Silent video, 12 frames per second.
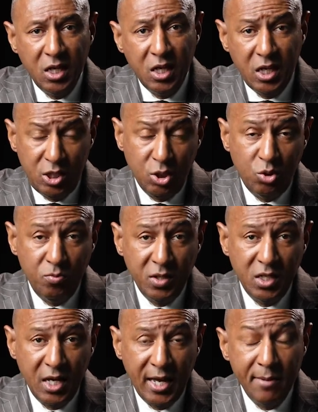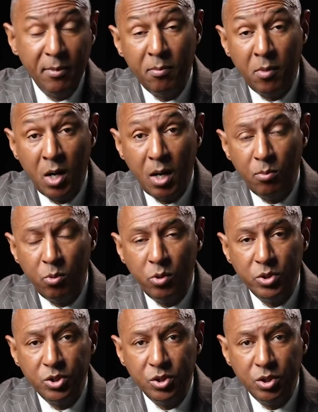he told me, Dad, my mom
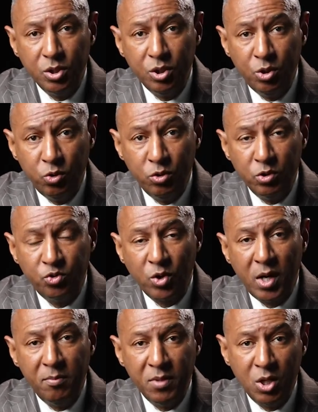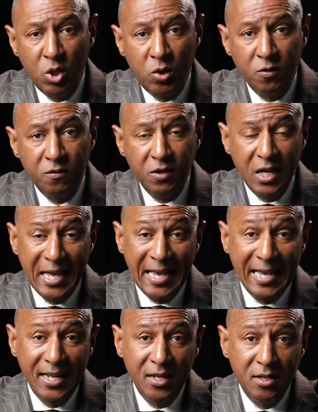wants you to drop me off at